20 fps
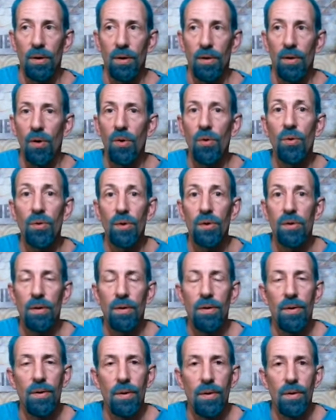or
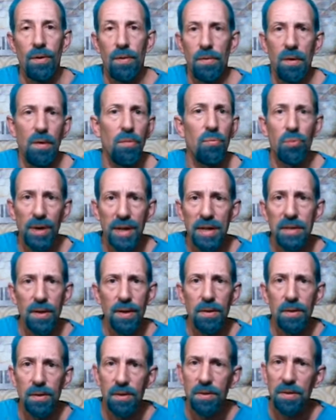the reason
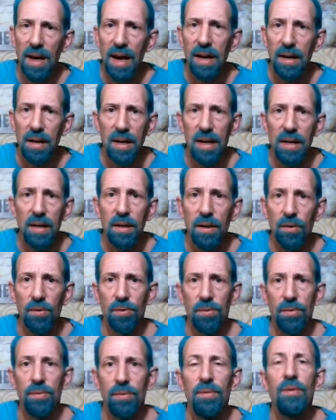you're not healed
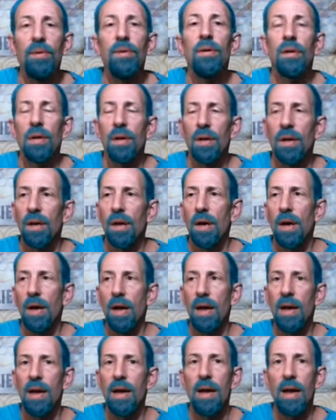
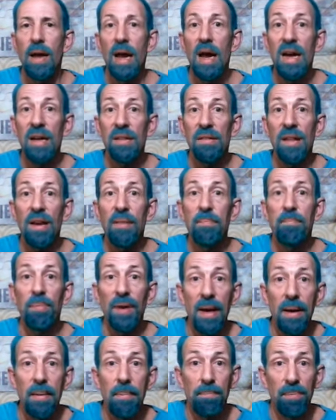and they pl
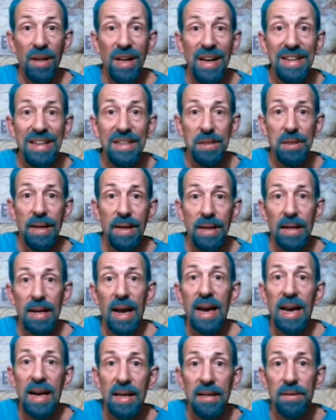place it
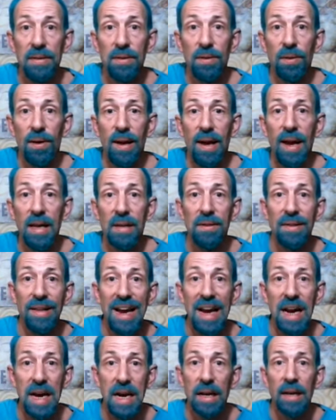as a
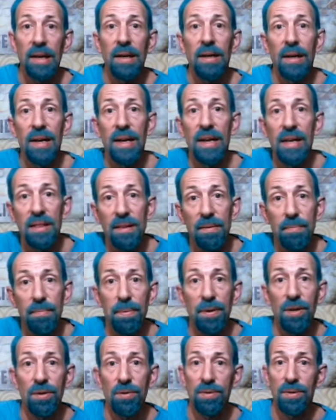lack in the
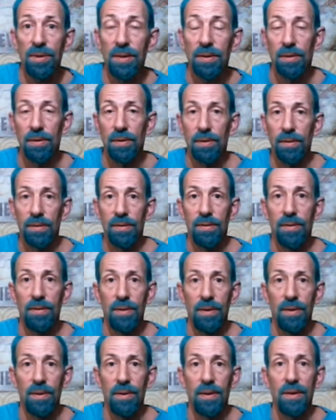person
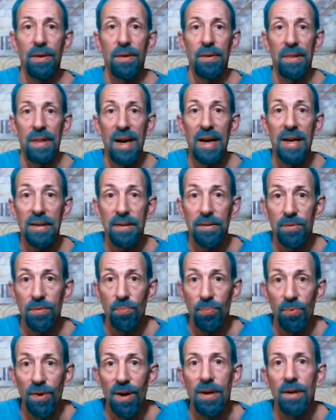that is
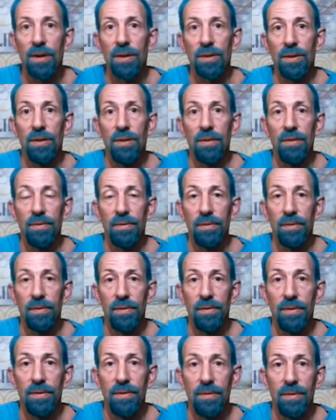wrong
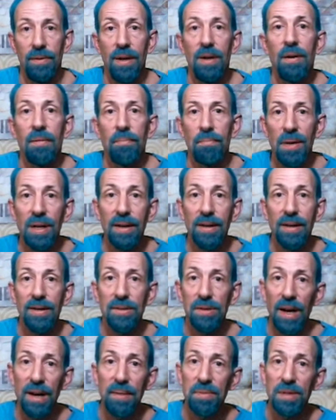because
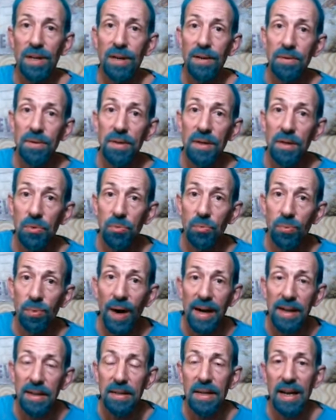I'm telling you
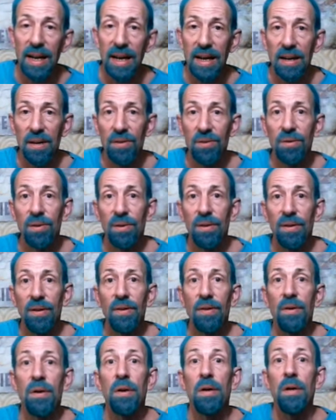right now,
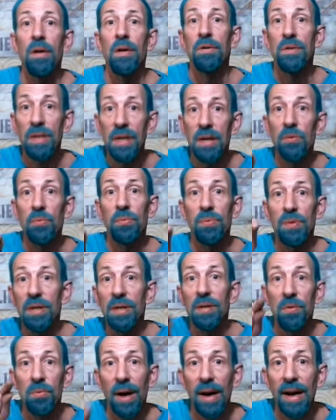you
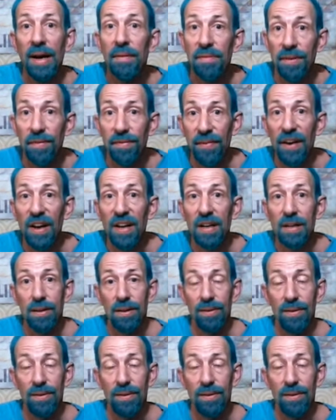do have the faith.